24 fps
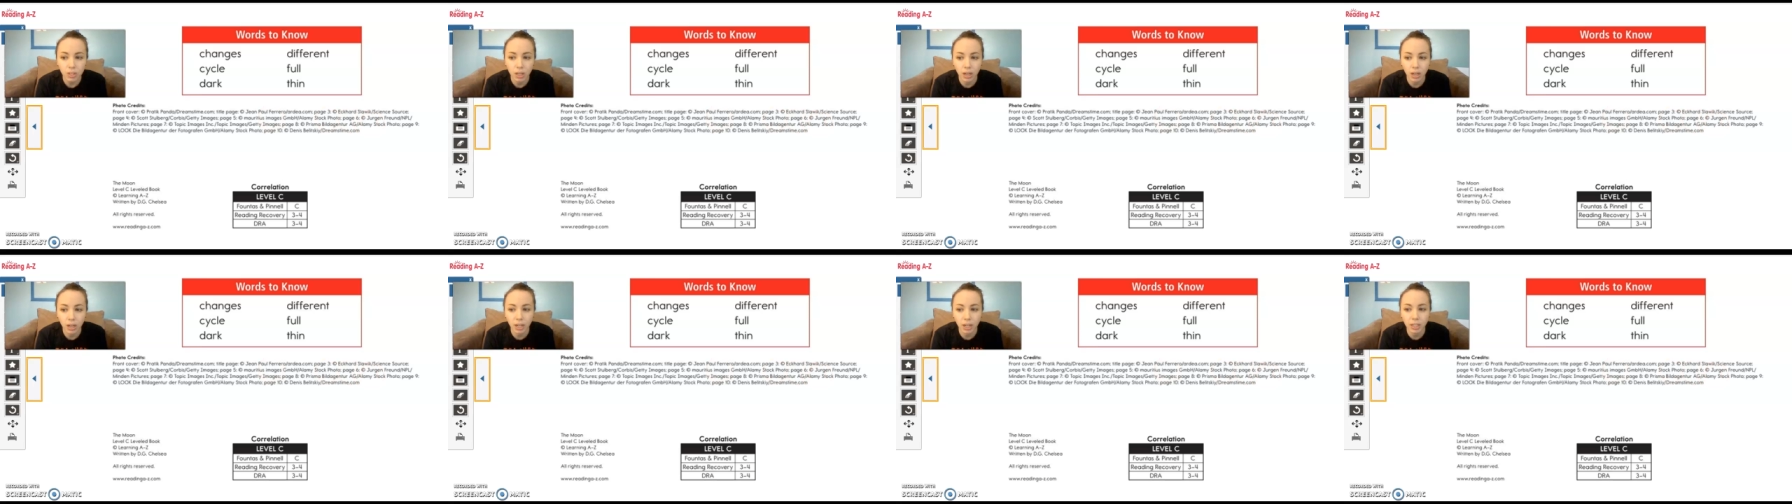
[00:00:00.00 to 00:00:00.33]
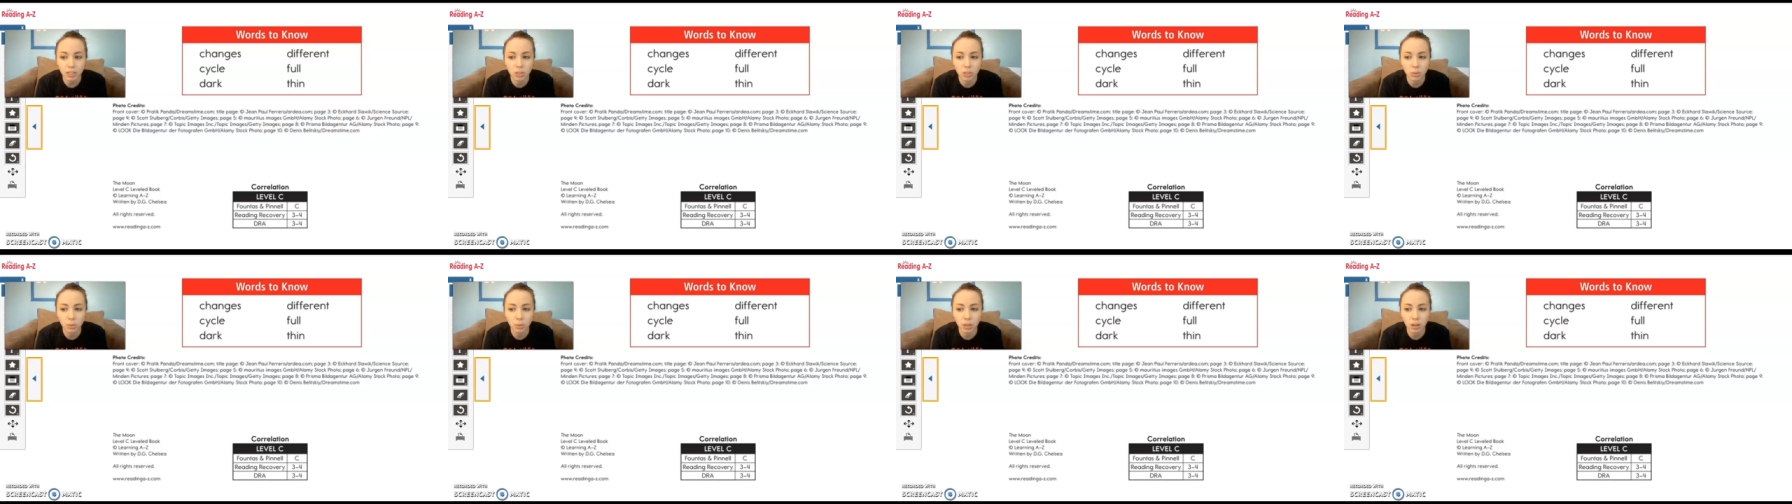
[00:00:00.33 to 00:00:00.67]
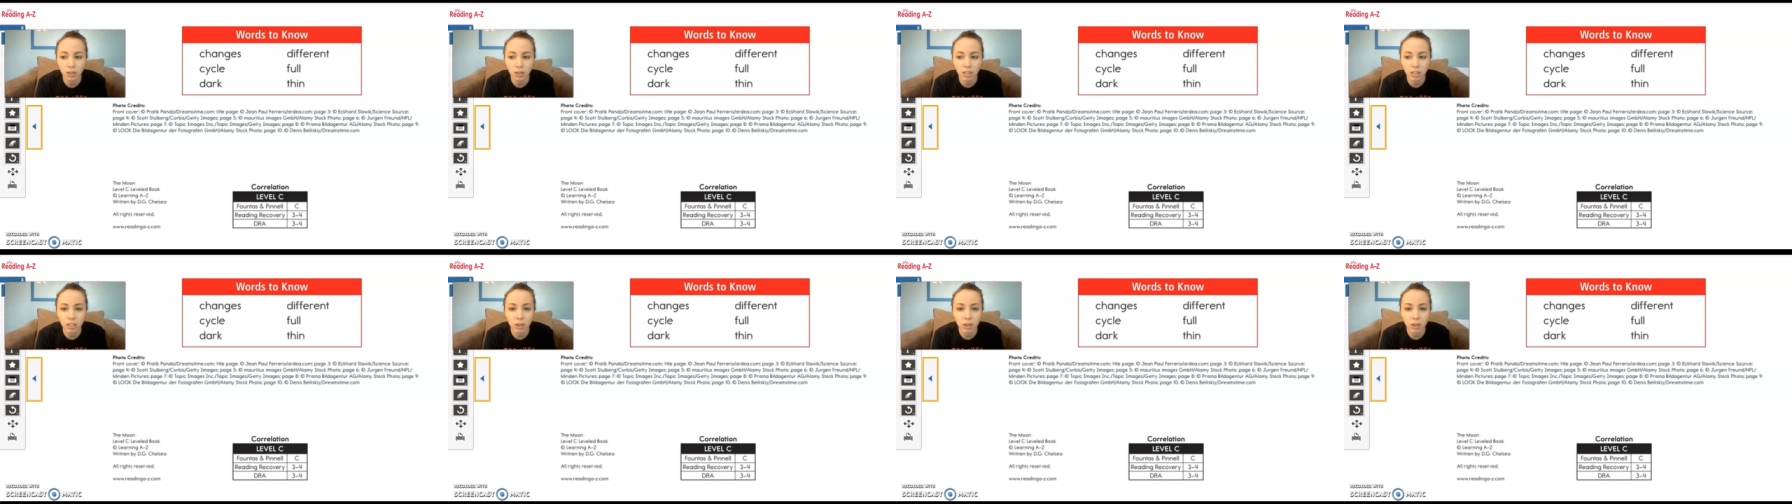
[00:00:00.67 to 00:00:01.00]
All right, so we
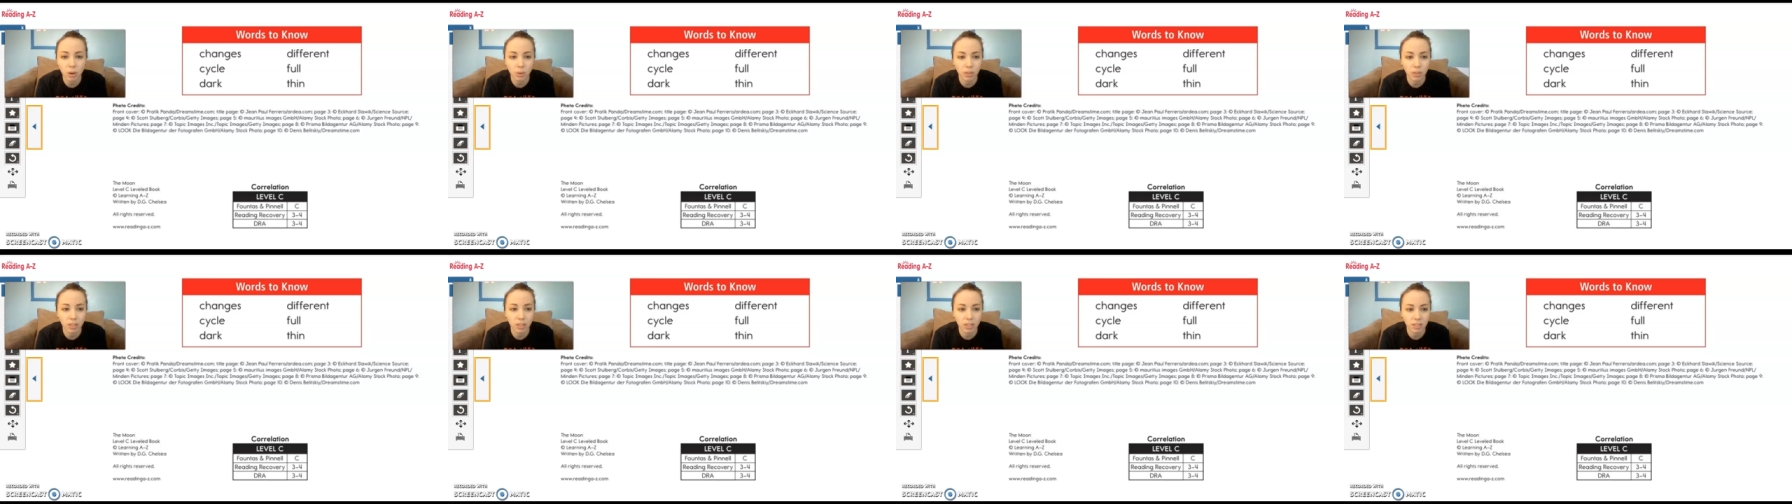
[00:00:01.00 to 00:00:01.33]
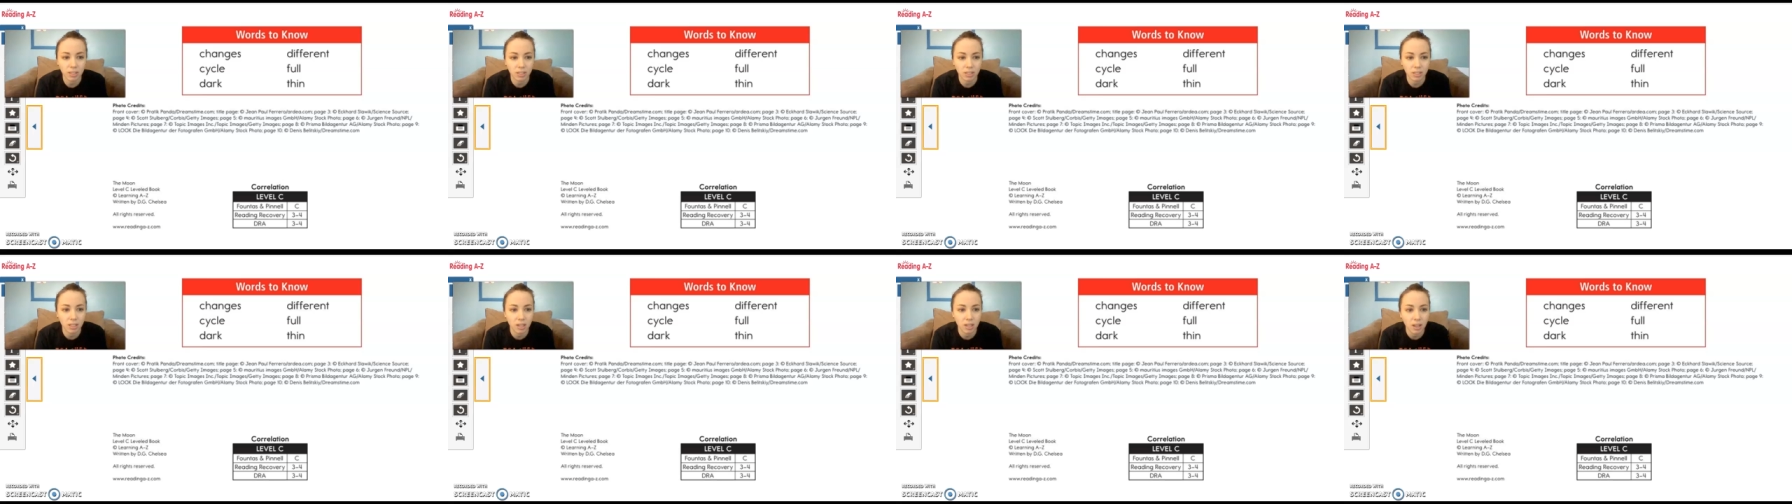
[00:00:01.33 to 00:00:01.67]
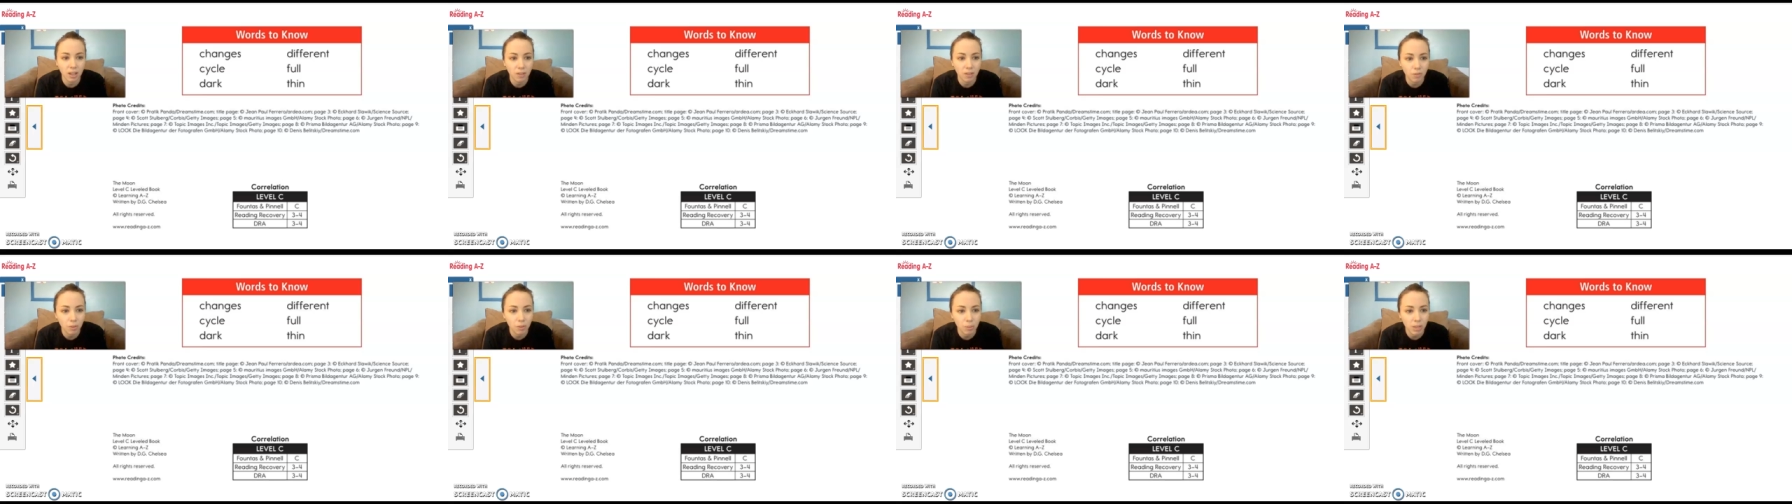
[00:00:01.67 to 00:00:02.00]
already know that this is an
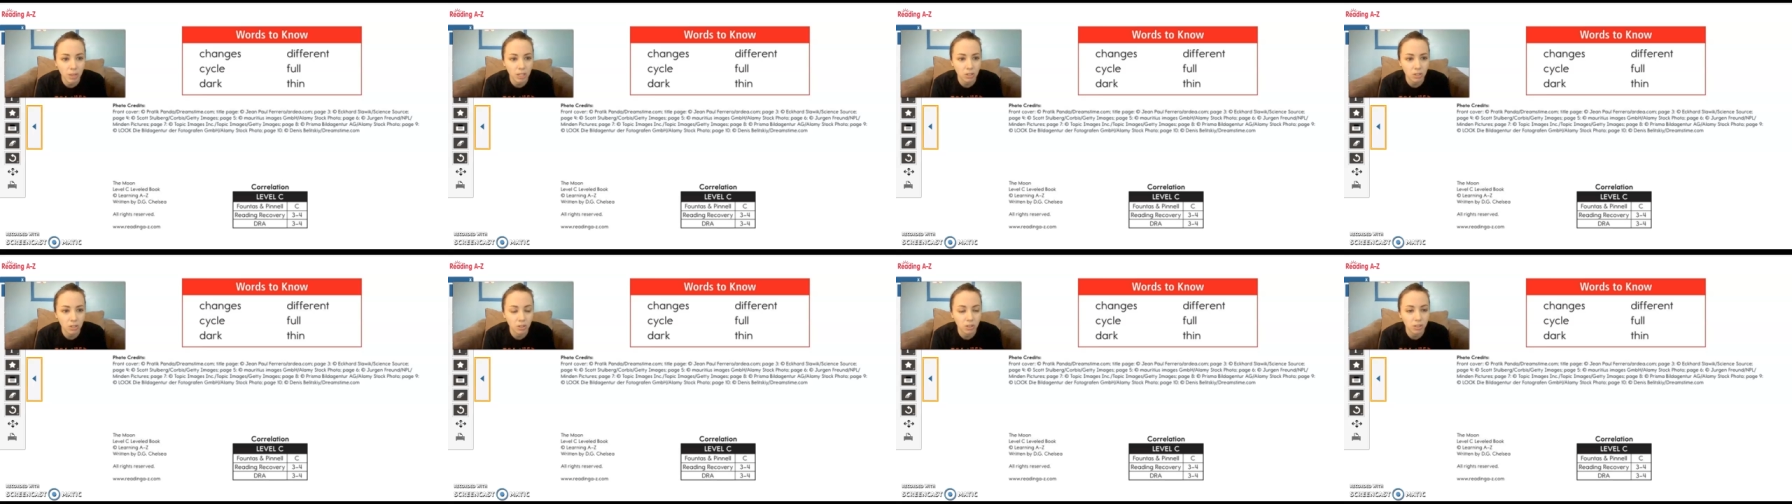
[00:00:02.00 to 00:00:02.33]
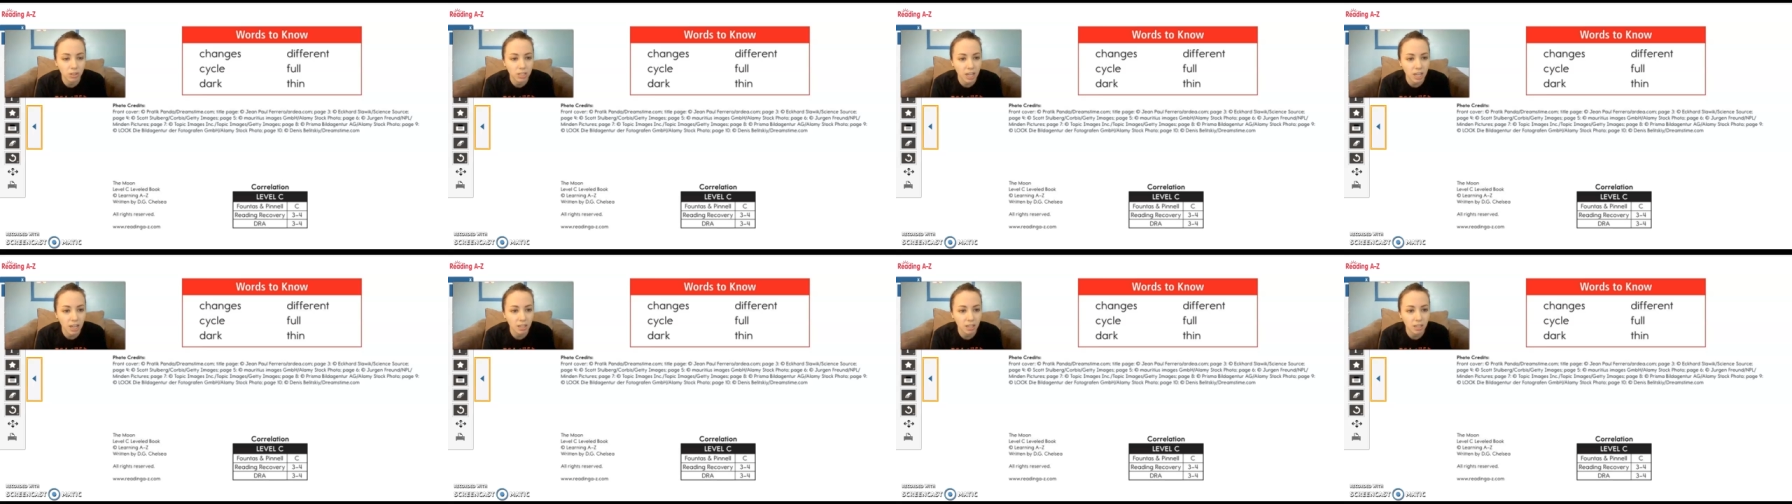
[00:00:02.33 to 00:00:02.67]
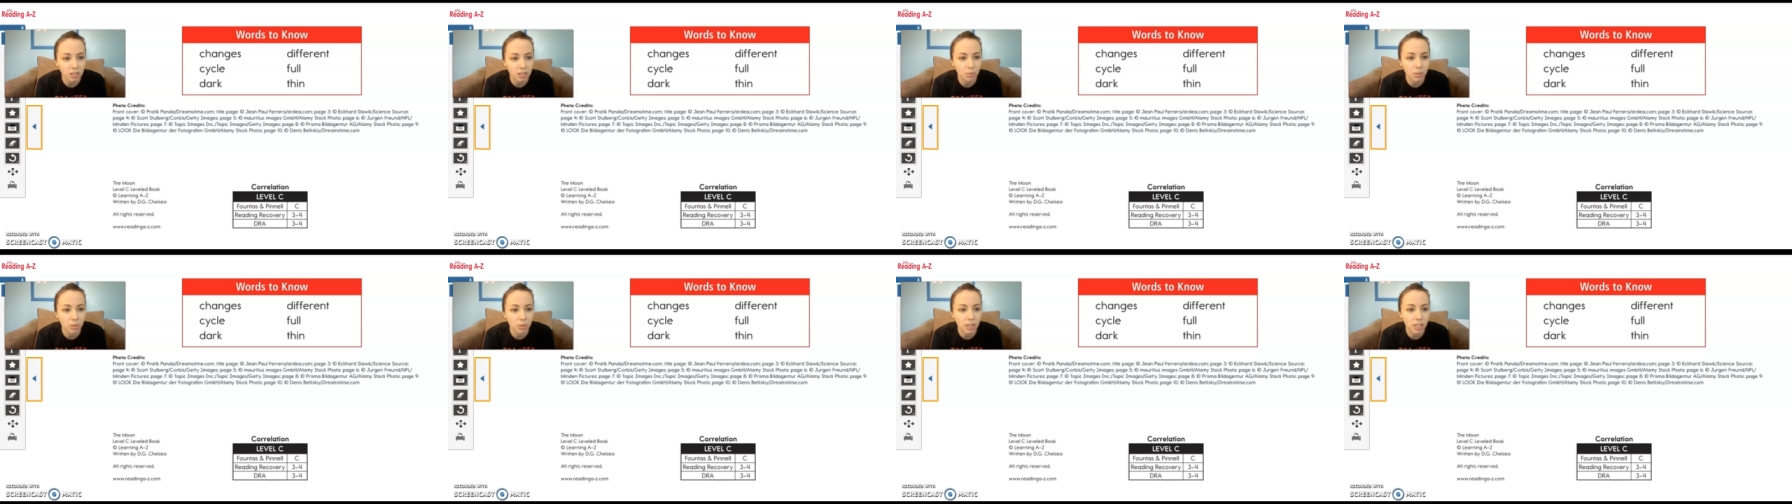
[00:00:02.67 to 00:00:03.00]
informational text,
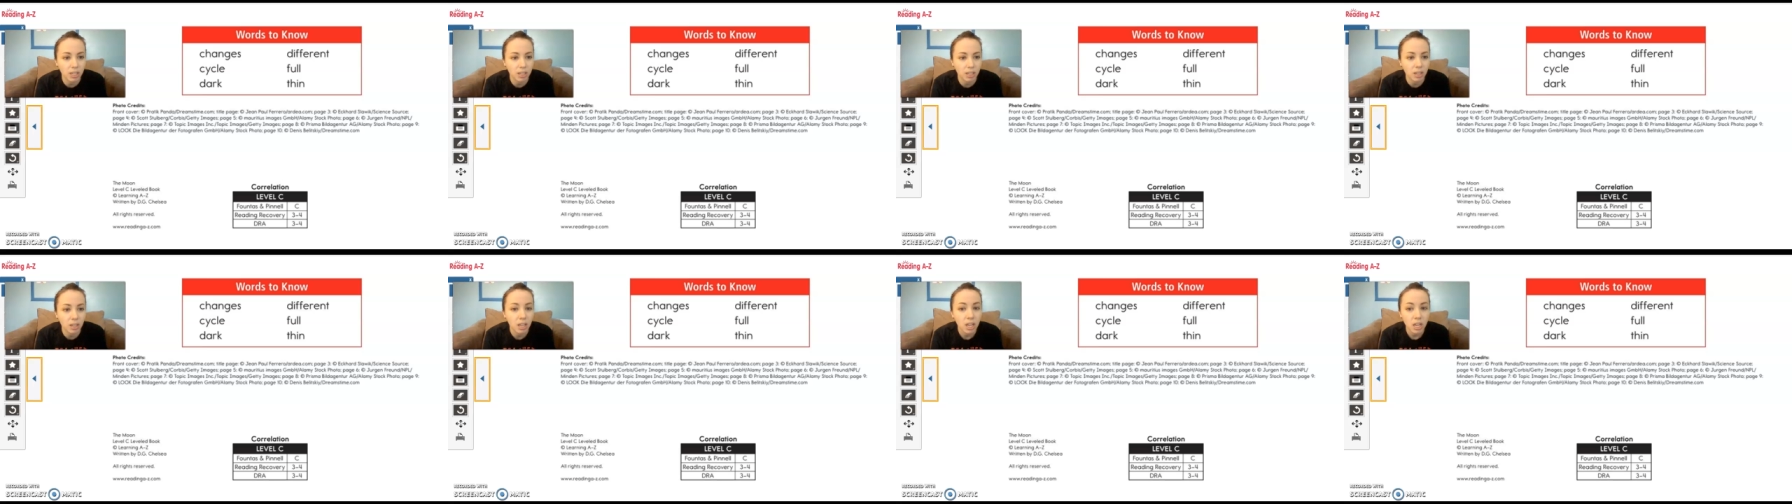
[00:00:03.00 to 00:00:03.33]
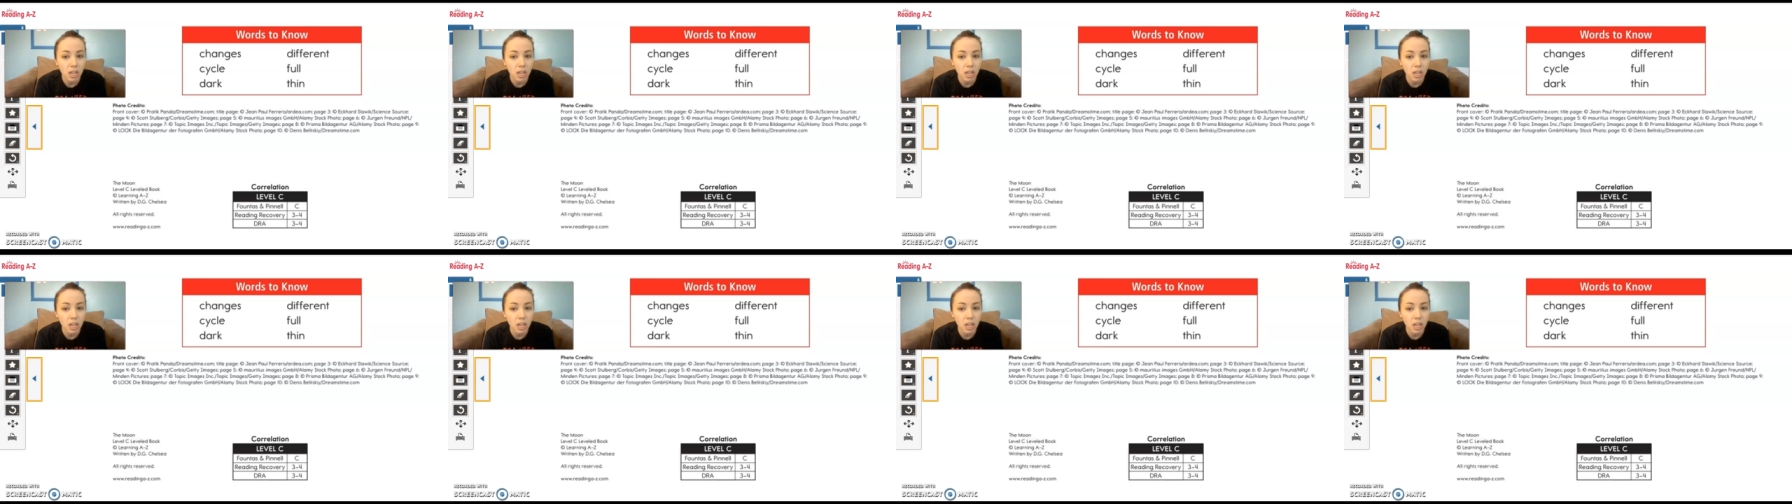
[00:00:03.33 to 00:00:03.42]
so we can